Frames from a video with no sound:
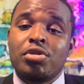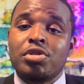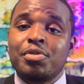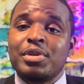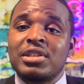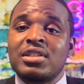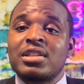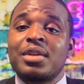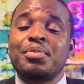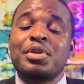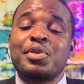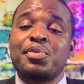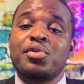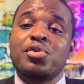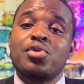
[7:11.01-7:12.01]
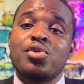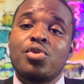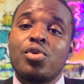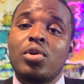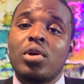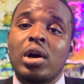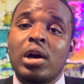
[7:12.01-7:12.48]
to be some people
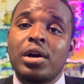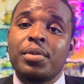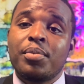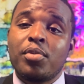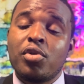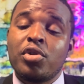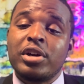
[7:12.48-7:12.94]
who are more